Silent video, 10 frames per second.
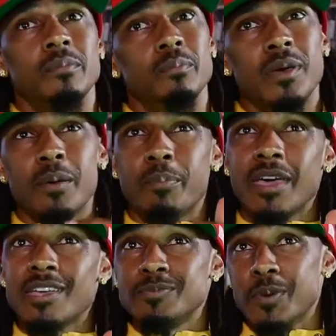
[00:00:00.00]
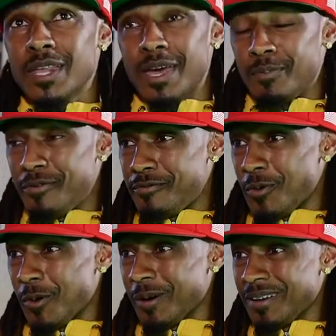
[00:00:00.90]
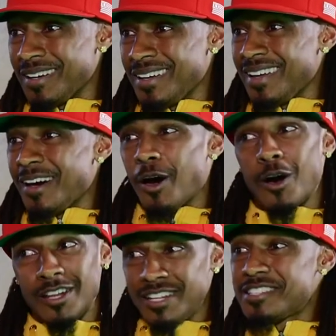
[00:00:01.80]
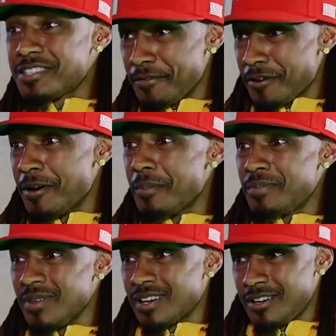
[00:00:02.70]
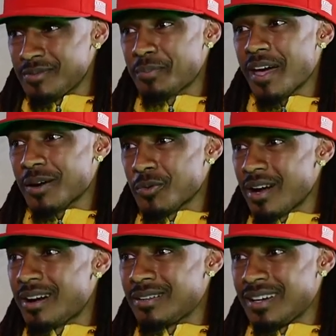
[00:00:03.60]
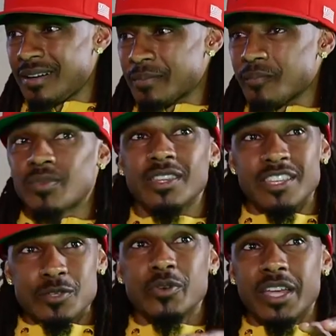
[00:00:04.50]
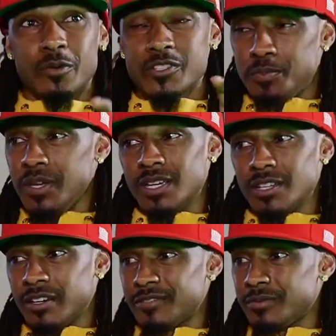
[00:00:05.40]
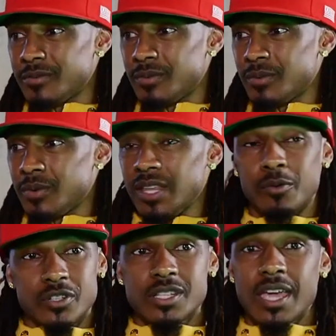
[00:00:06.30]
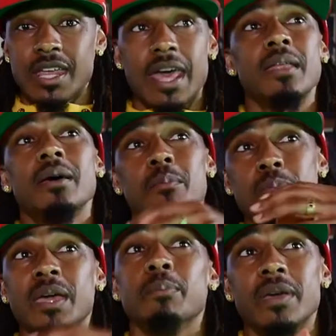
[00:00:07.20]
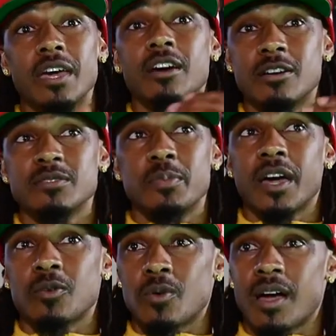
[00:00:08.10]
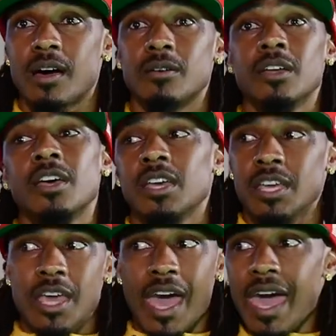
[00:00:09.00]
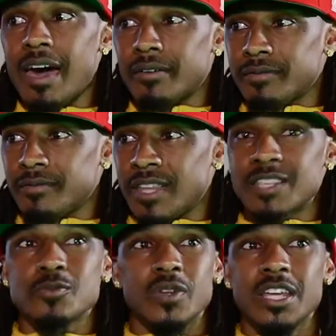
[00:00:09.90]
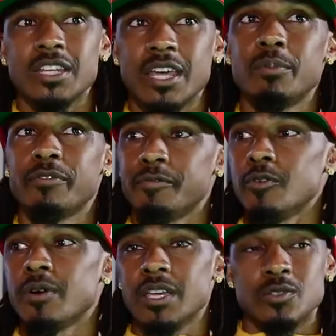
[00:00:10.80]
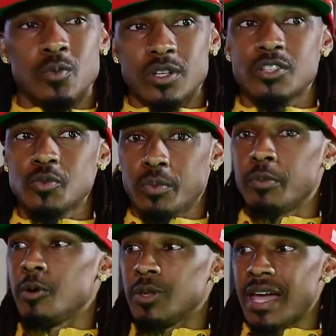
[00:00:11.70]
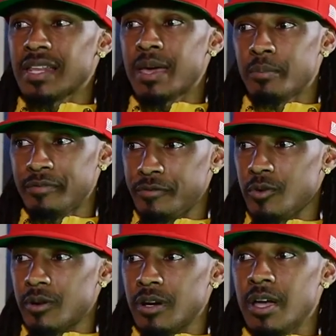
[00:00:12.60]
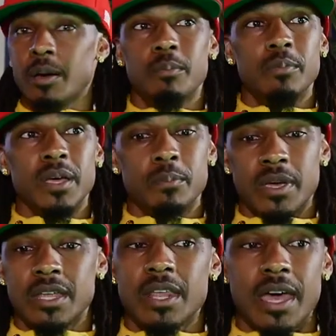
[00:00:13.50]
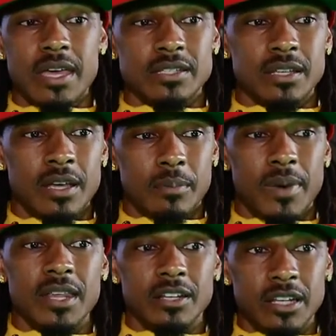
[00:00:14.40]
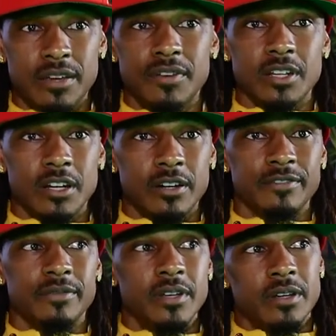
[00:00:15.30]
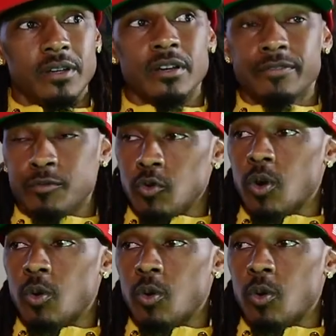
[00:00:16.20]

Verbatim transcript: Big Ben's been there before. All of this stuff come comes back around now. Right. This is what they were speaking of when they were saying that. Big Ben comes back around. He have. Mm-hmm. That's what mm-hmm. he did before. He's won a Super Bowl like that before. Right. Big Ben has made a living of four